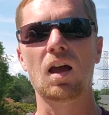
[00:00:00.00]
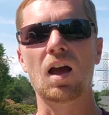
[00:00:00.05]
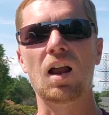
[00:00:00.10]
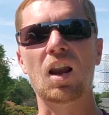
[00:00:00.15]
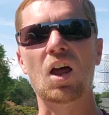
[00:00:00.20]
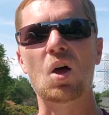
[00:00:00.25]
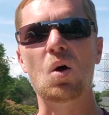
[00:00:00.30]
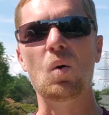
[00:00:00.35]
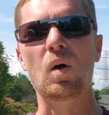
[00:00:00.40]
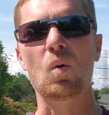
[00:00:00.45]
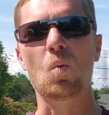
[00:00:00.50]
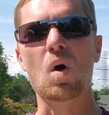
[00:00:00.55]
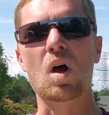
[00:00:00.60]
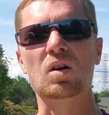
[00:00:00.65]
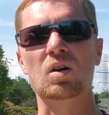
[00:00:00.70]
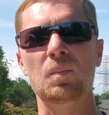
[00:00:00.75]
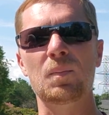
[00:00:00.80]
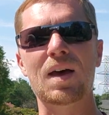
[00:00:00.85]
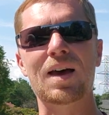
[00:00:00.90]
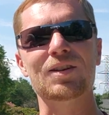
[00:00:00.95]
Hello and
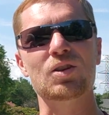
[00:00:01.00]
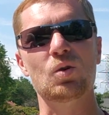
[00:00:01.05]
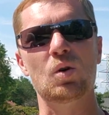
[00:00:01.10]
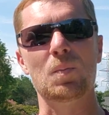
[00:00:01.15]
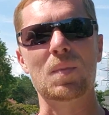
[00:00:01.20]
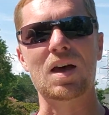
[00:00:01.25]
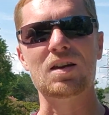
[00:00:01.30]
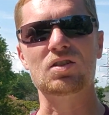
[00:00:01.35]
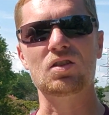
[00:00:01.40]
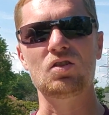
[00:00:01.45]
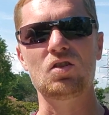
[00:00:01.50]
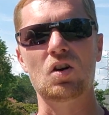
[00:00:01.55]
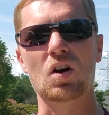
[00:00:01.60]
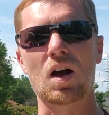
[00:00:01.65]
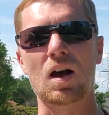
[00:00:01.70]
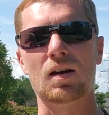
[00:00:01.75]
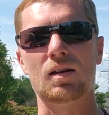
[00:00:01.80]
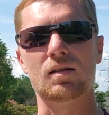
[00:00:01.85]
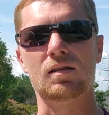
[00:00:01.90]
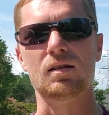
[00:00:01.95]
welcome back to Imagine Your
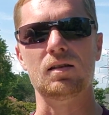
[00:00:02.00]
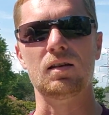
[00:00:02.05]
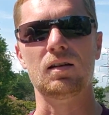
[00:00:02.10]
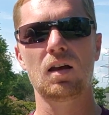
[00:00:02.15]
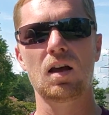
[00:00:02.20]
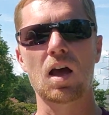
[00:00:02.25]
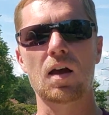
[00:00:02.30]
Odyssey.